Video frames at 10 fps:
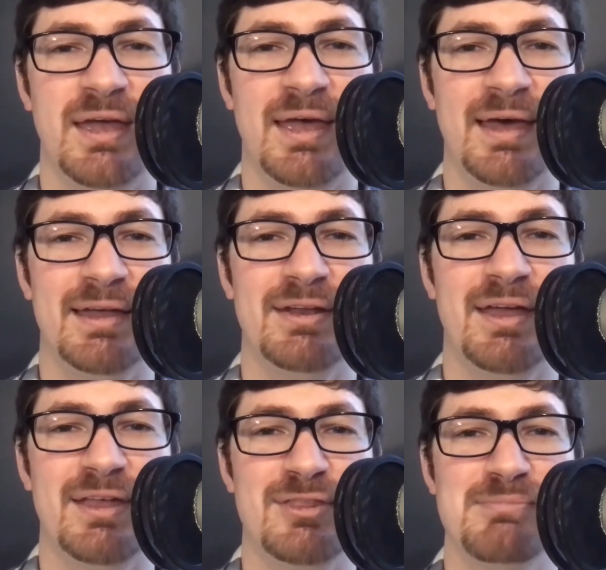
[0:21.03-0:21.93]
And
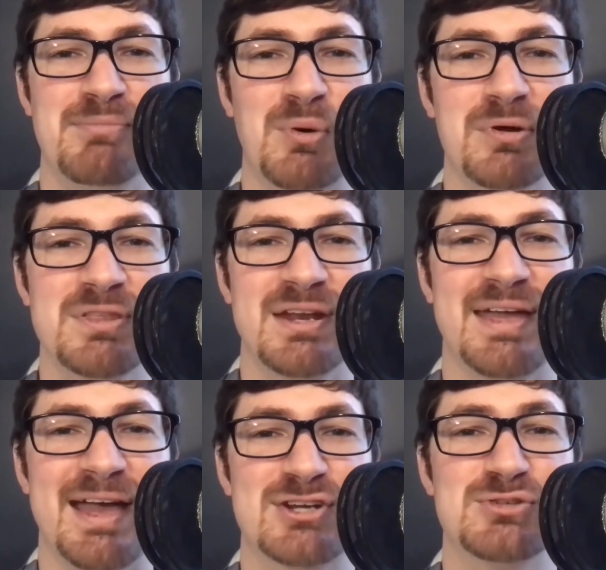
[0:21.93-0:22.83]
the more that I
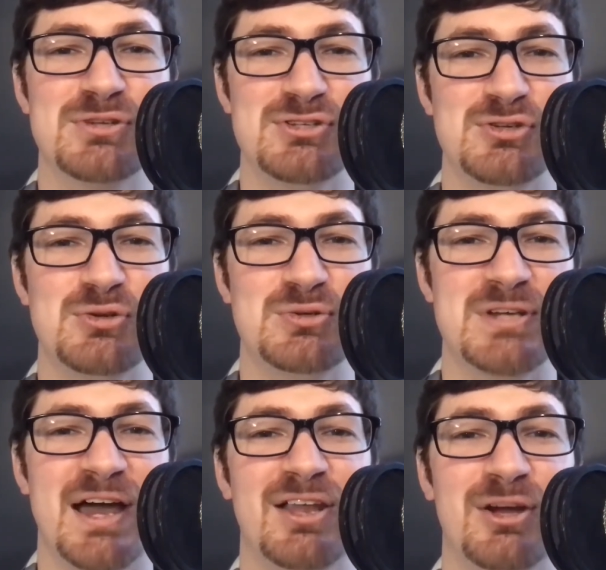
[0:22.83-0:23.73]
actually do
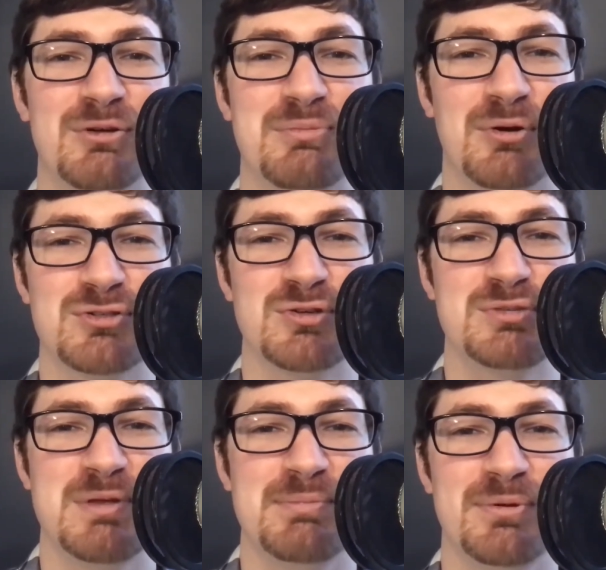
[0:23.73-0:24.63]
dialogue with pro-choice
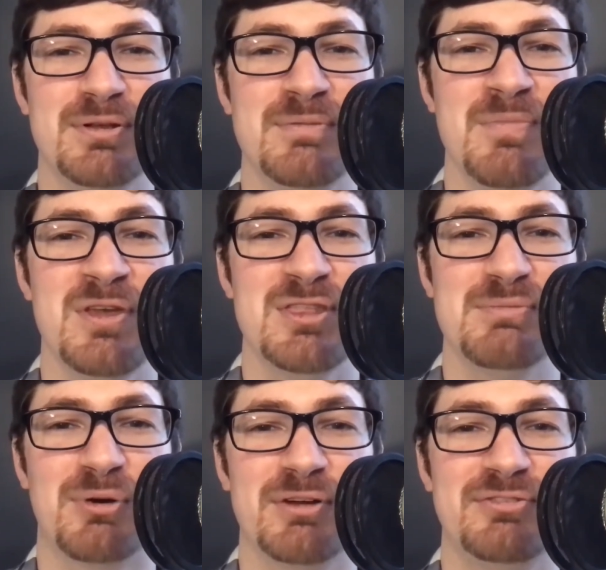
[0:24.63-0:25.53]
people, the
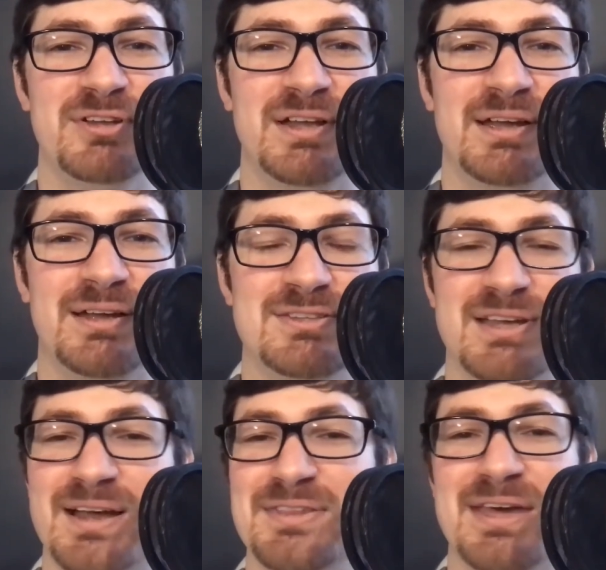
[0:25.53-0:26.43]
more I feel like it's
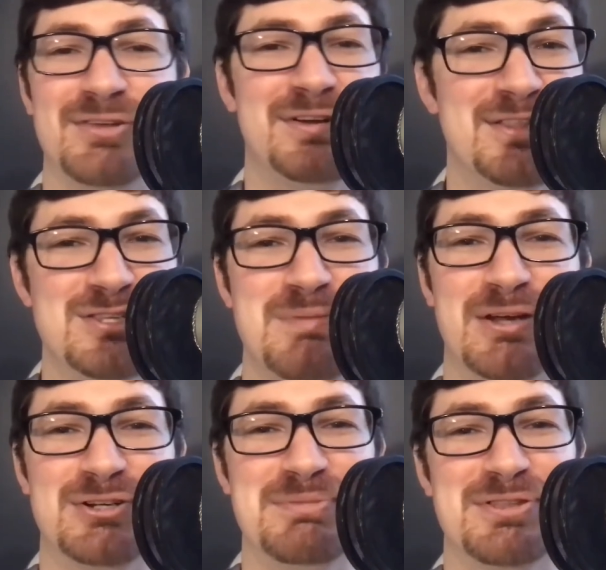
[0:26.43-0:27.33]
like on the other end of the
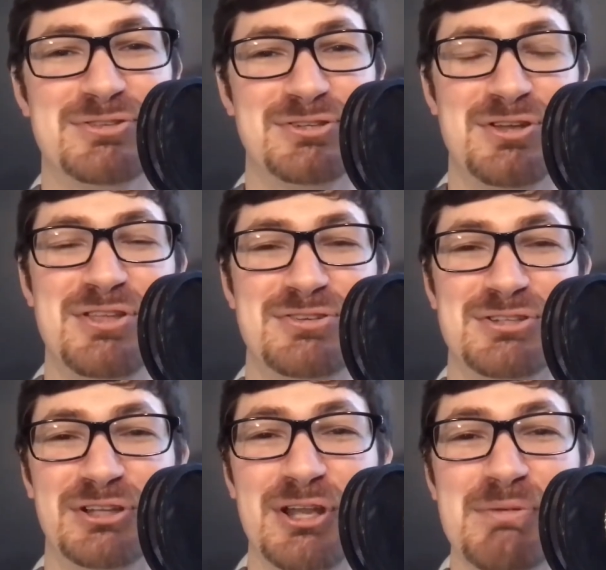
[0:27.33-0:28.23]
spectrum. Like there's a
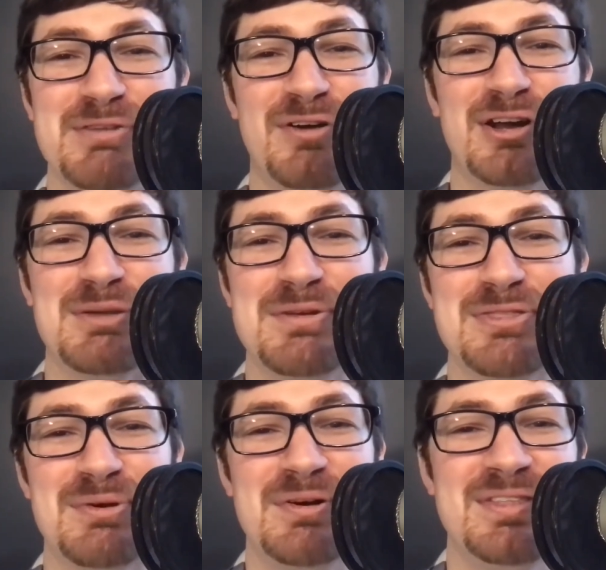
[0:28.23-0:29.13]
little bit of arguing
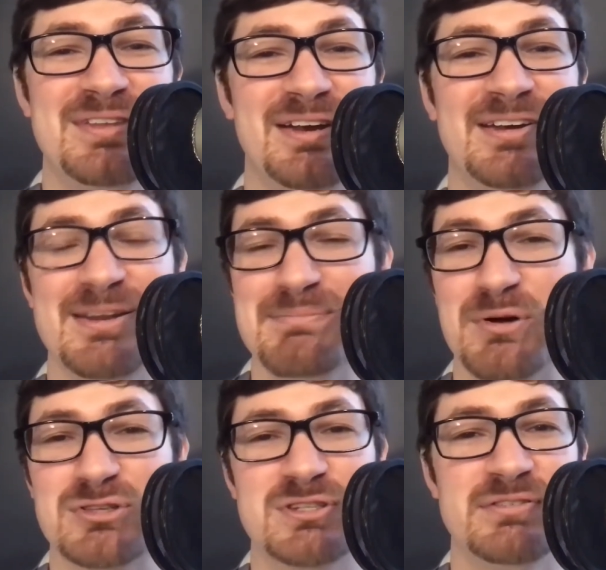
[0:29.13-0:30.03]
thrown in there, and
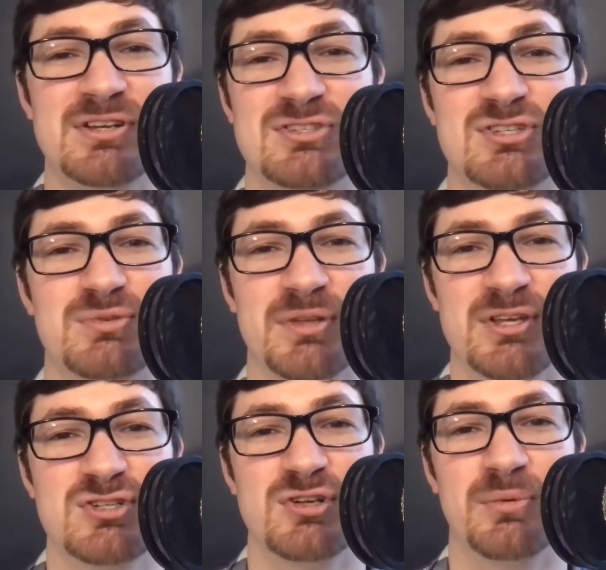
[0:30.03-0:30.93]
most of it is just
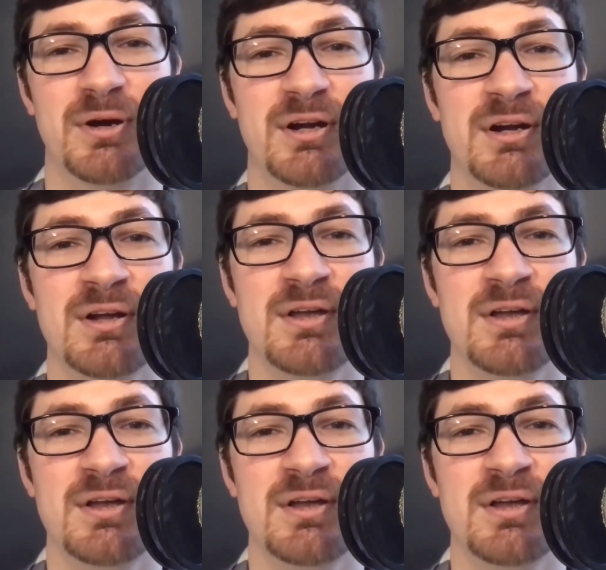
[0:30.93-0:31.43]
relational work.